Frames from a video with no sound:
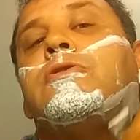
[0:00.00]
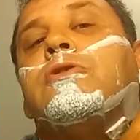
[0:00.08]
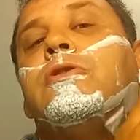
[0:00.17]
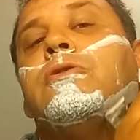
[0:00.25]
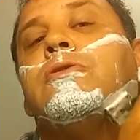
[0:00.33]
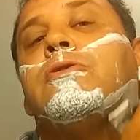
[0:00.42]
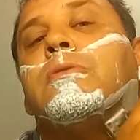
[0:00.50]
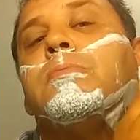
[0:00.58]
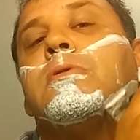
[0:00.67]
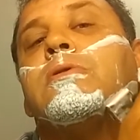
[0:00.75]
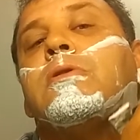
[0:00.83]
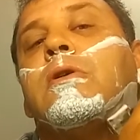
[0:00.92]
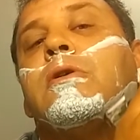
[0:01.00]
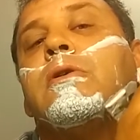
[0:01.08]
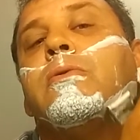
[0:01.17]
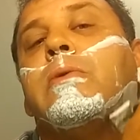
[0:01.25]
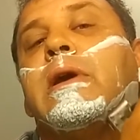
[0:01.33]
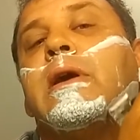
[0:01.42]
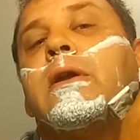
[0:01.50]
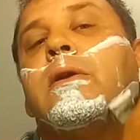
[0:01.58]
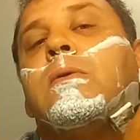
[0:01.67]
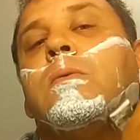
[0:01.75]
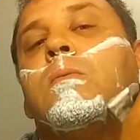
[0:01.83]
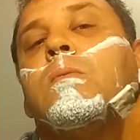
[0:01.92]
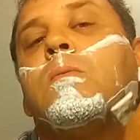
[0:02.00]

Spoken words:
choose the Persona Red,